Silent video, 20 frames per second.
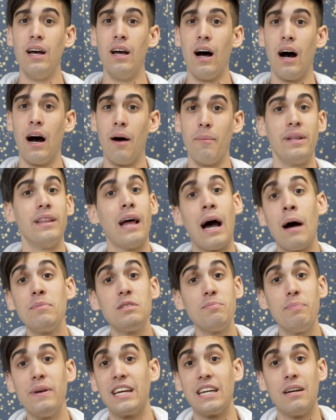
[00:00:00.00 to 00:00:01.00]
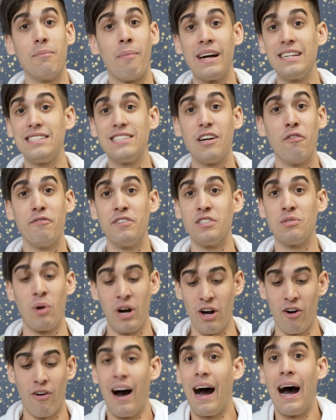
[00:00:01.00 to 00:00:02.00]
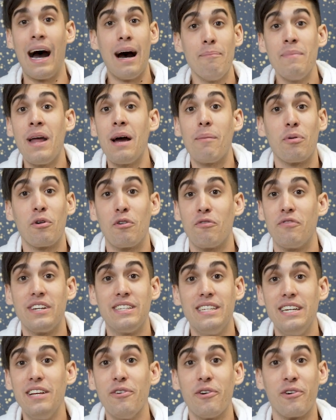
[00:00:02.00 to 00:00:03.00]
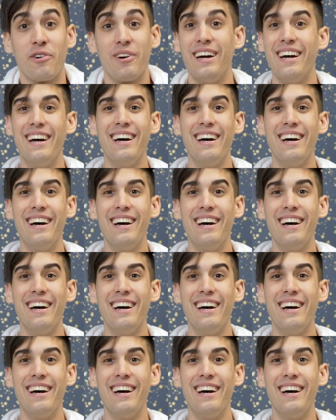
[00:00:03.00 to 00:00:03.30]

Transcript: And I'm speaking to myself as well. I'm not perfect either.